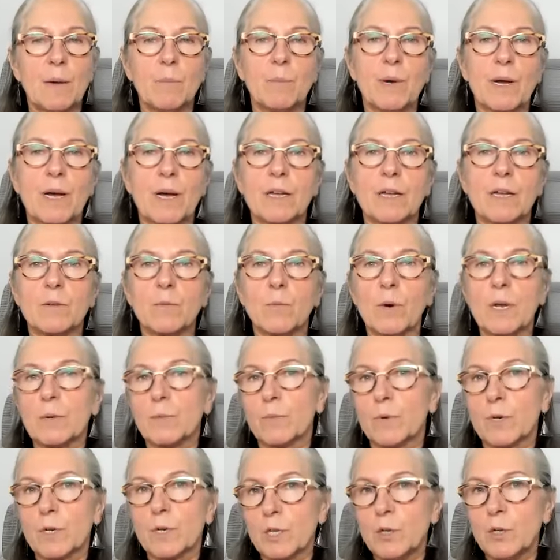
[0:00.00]
But
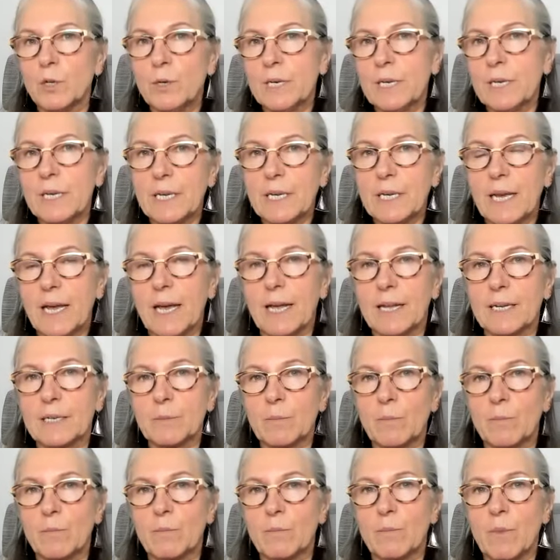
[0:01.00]
when we're looking
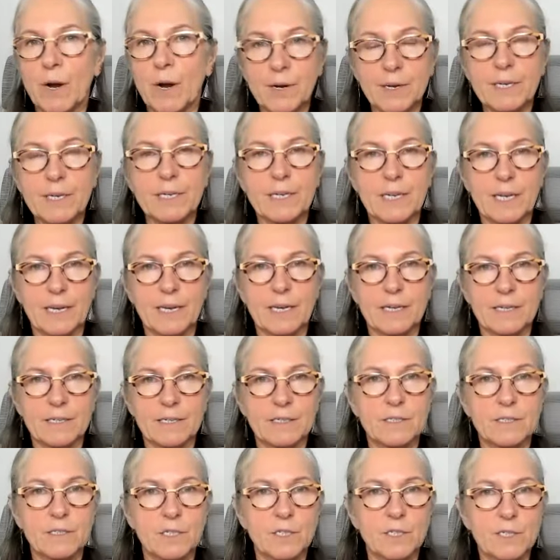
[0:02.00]
at
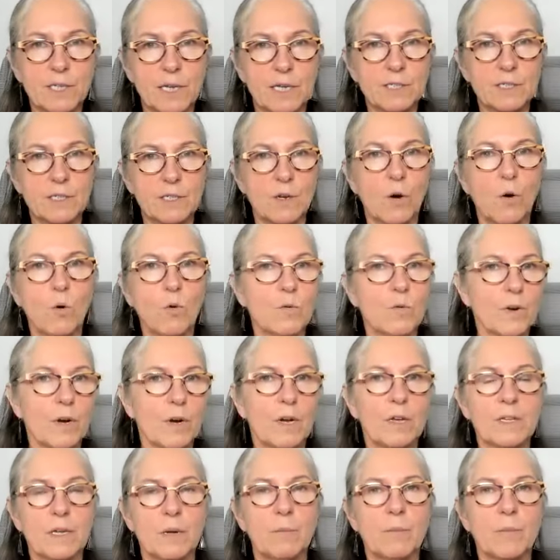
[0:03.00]
marketing just as an
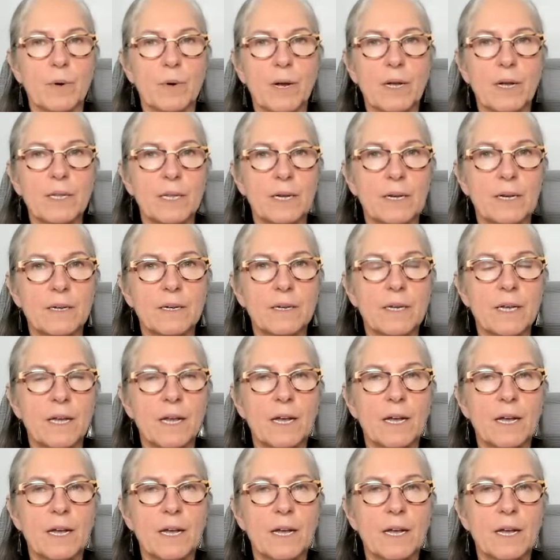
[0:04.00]
overall umbrella,